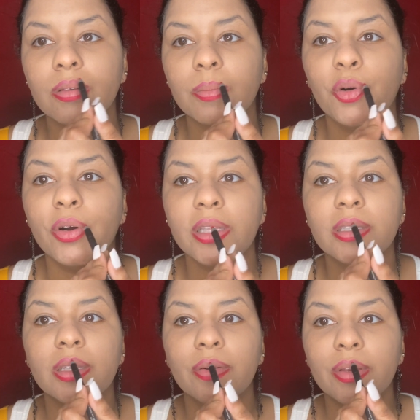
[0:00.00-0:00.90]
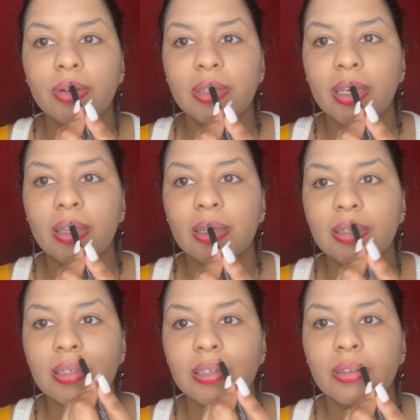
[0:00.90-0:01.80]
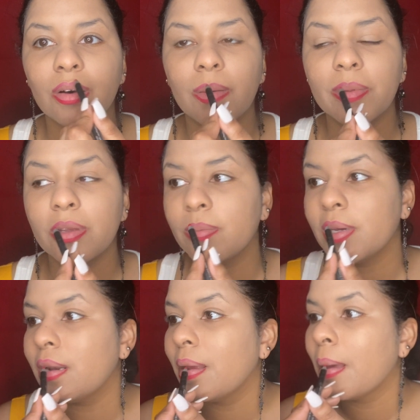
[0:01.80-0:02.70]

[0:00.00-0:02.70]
point. So you would take this and just go up a little bit.